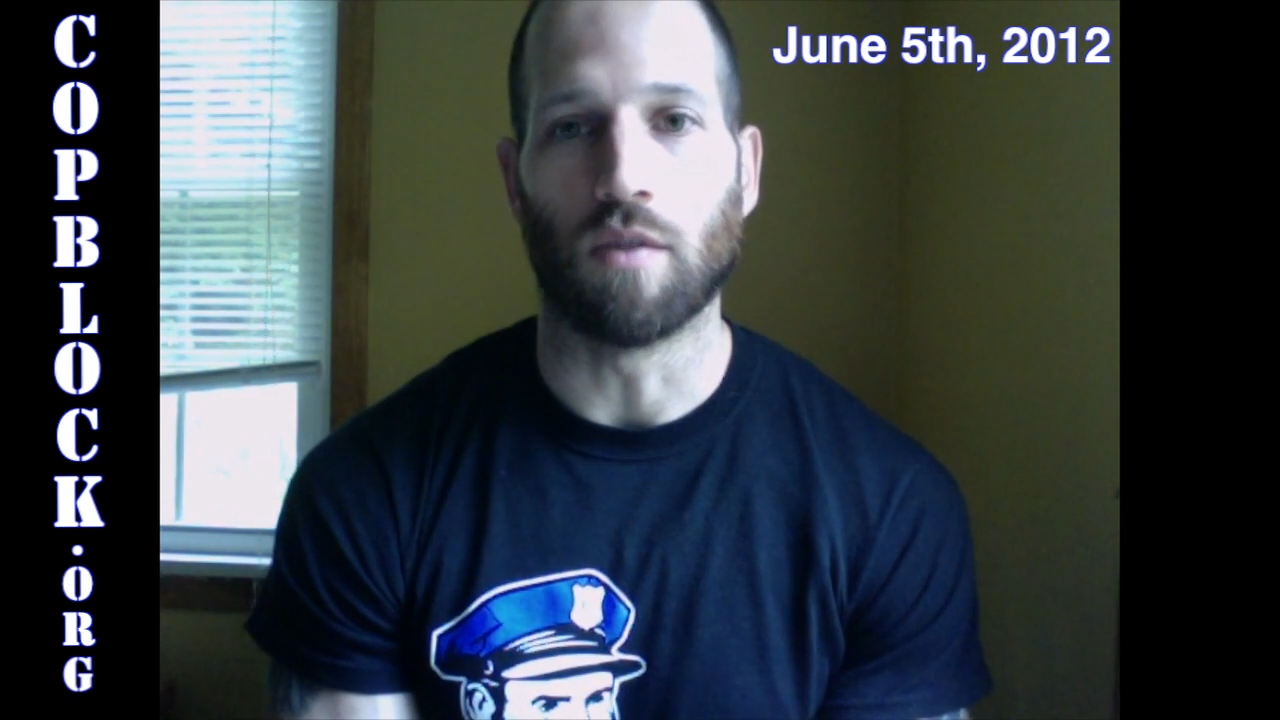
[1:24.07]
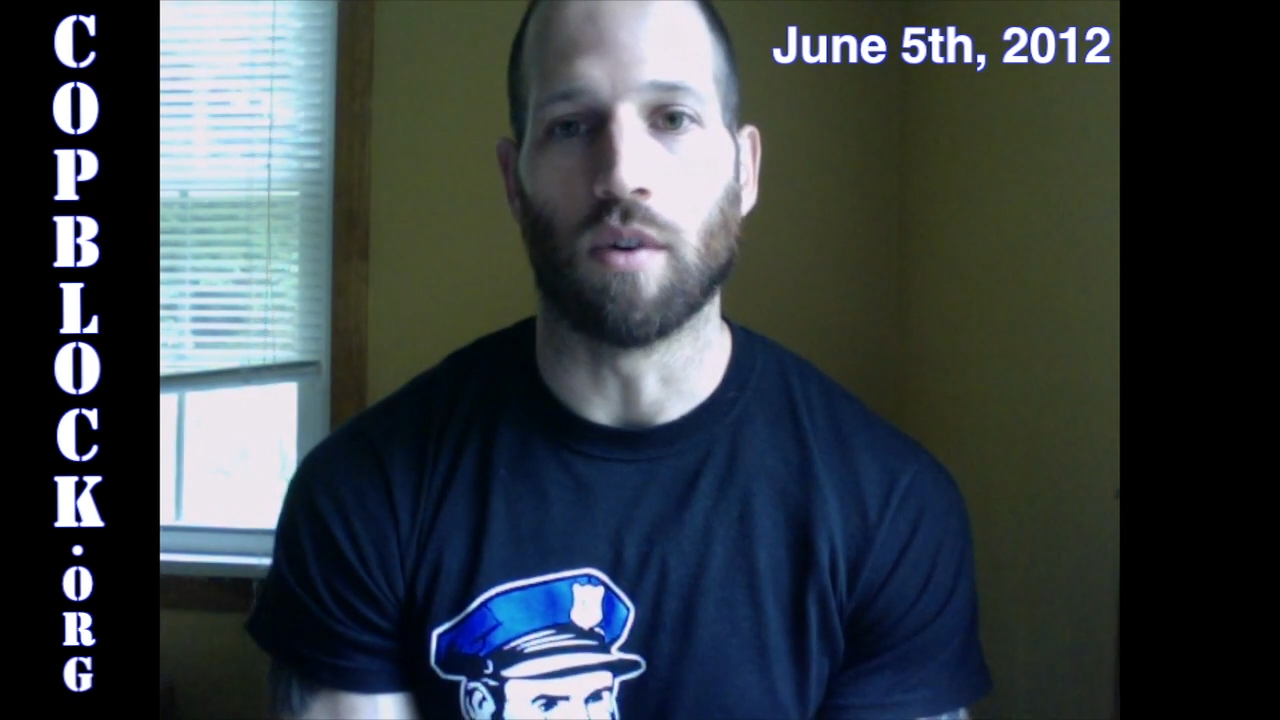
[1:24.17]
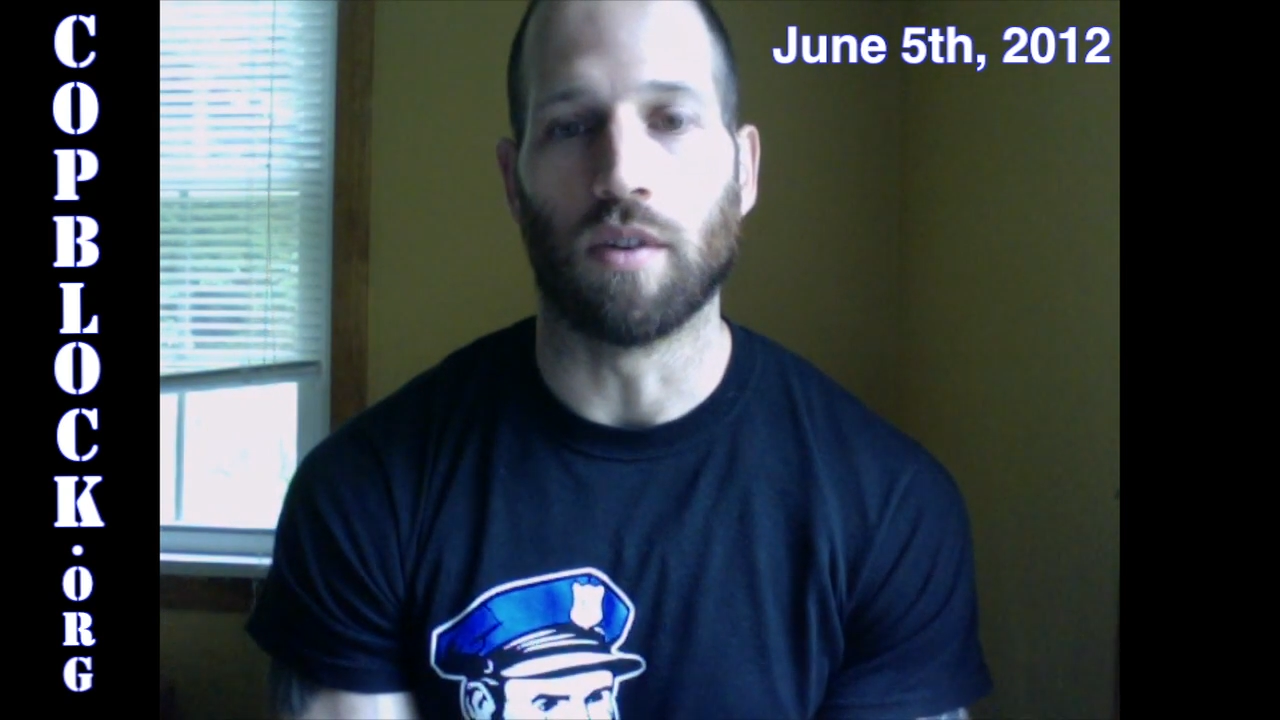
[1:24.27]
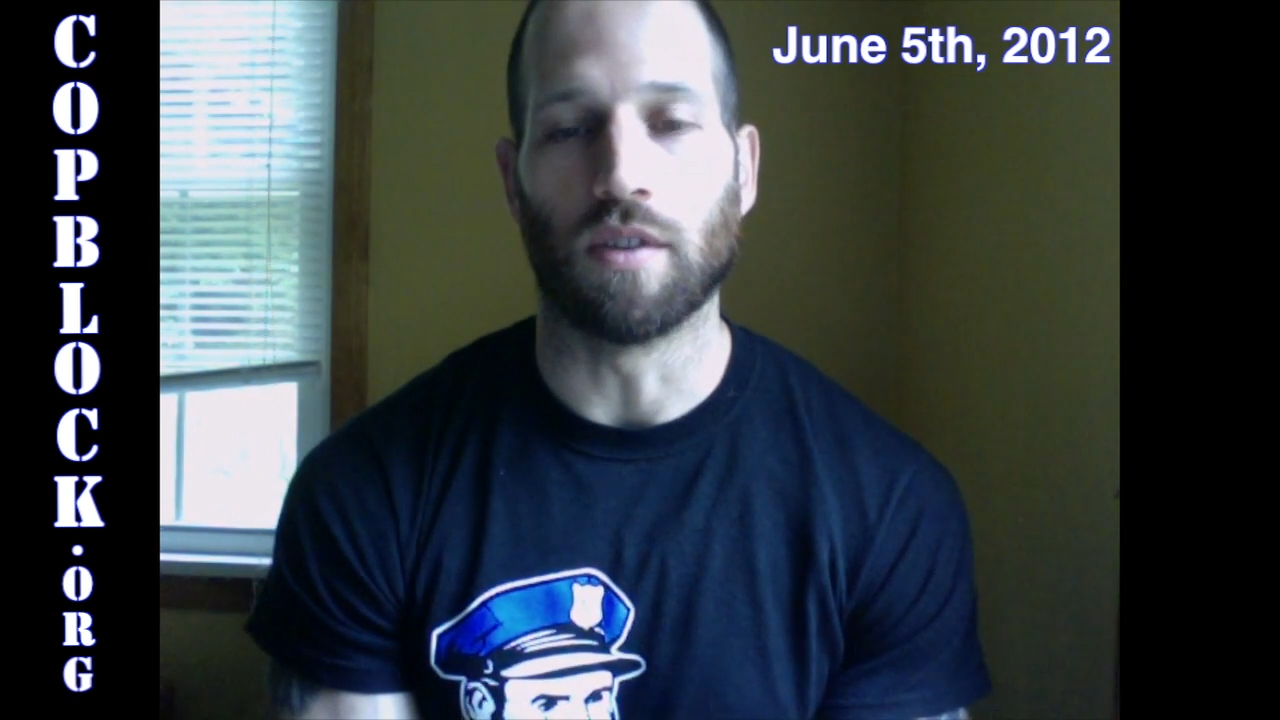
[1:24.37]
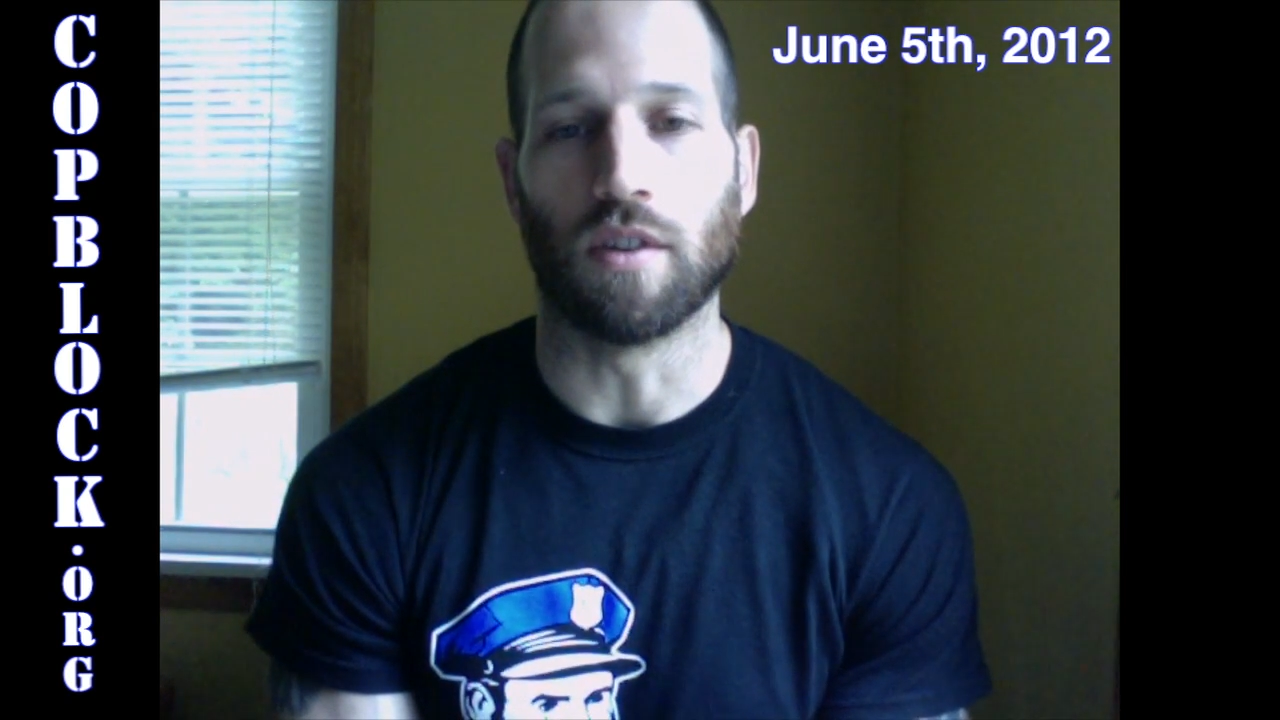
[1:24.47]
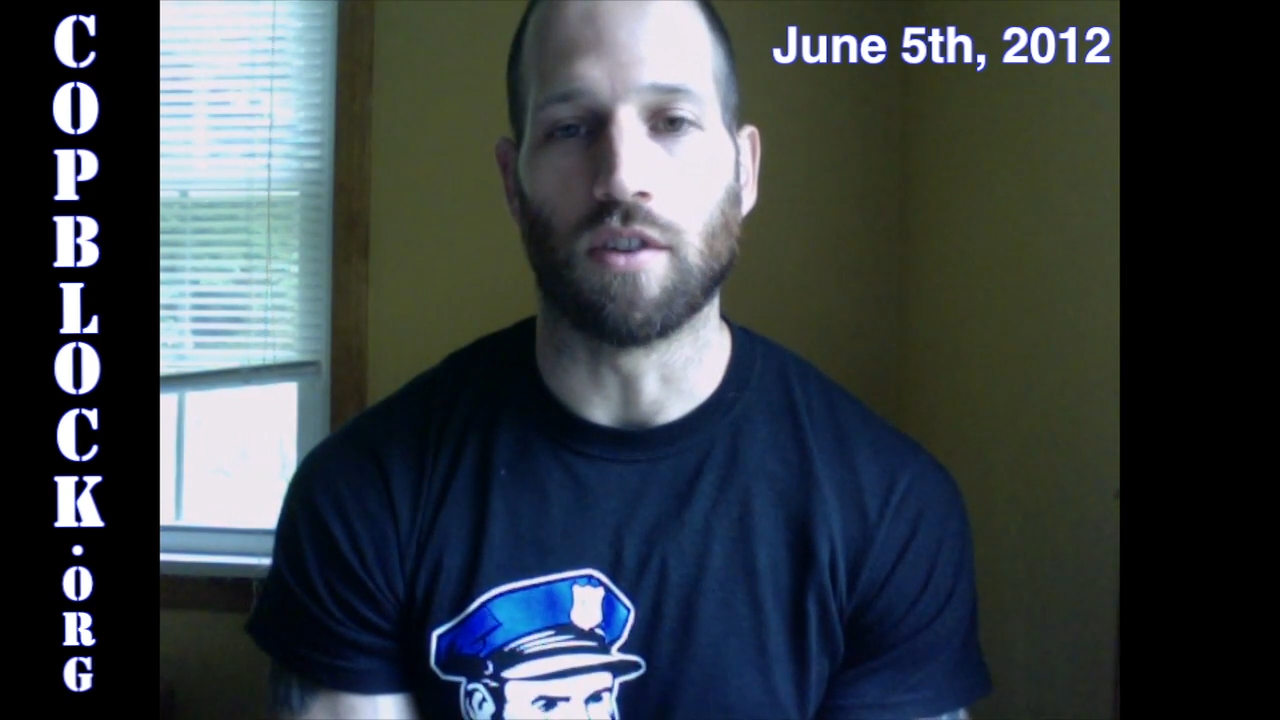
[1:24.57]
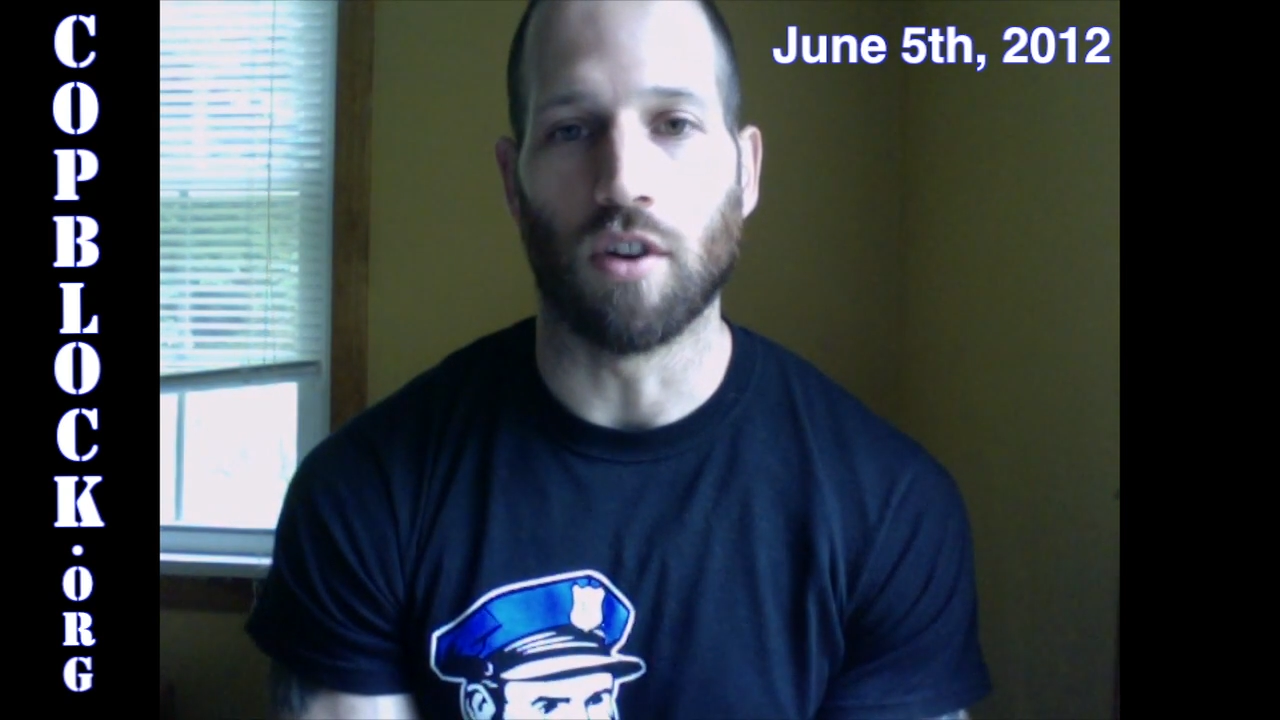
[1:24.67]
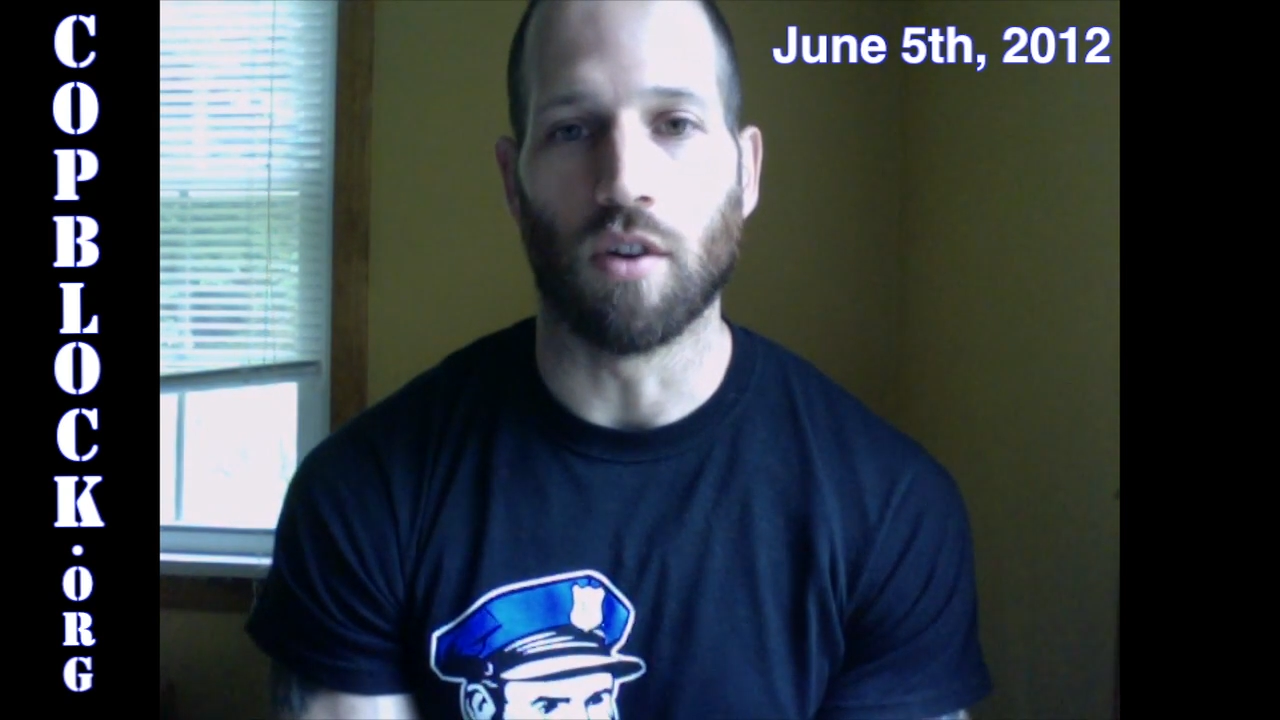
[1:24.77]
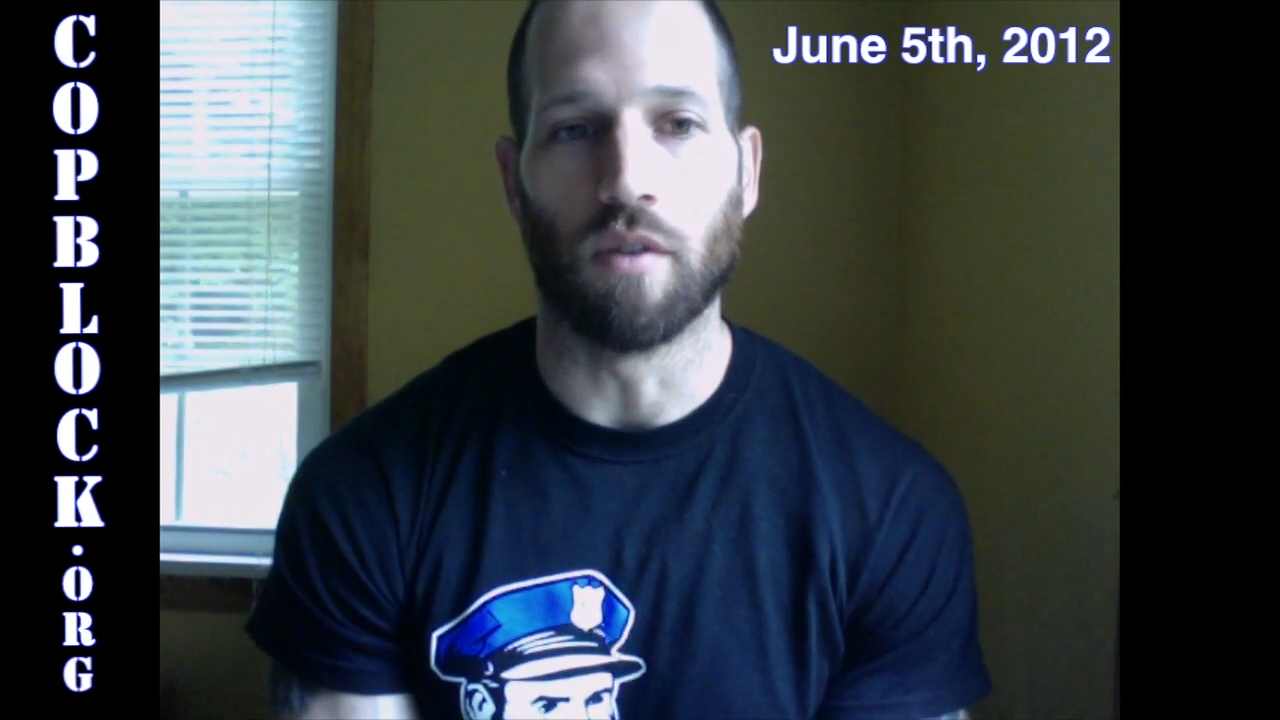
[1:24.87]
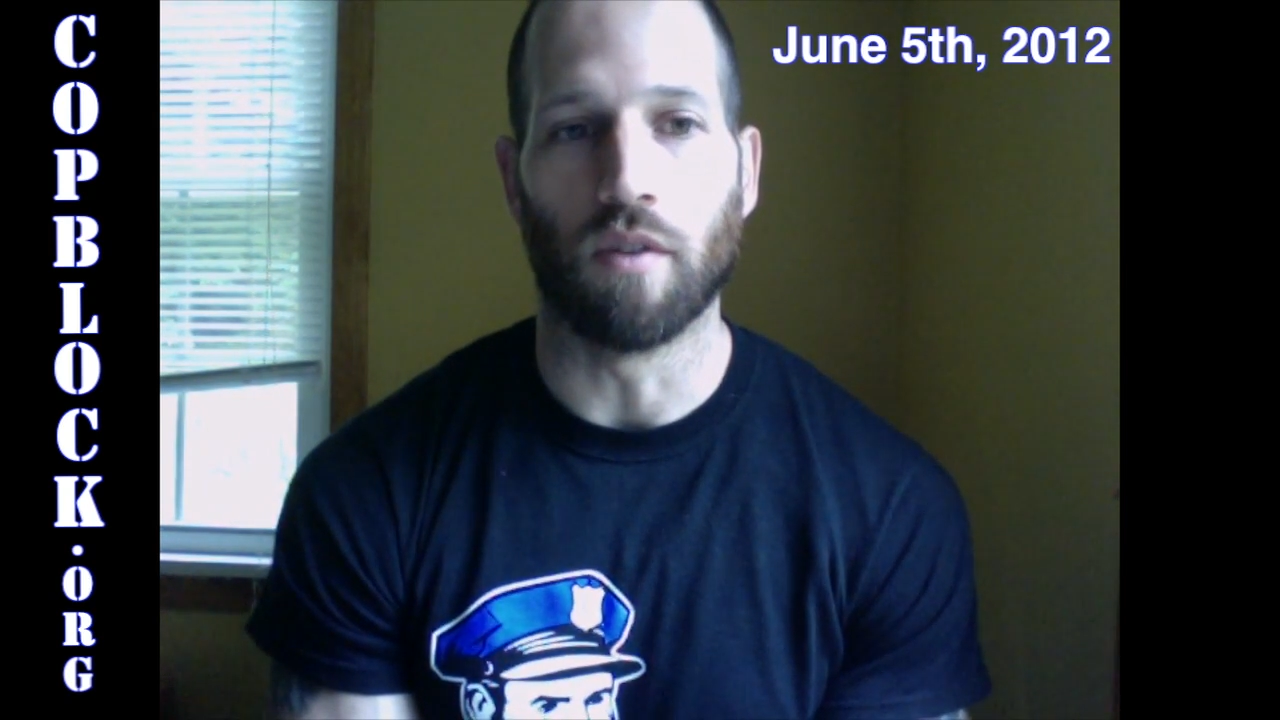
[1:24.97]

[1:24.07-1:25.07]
what does it show if,